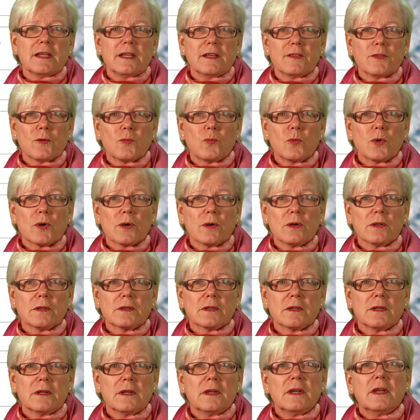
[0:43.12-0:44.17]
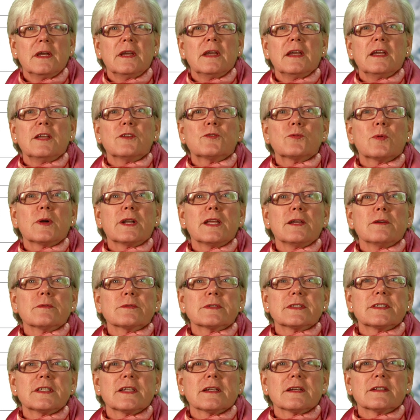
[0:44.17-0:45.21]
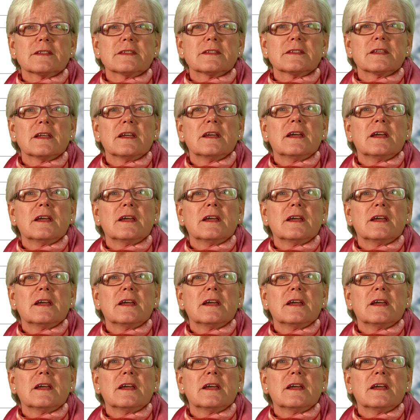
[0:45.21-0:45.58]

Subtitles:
in the world. In 2006,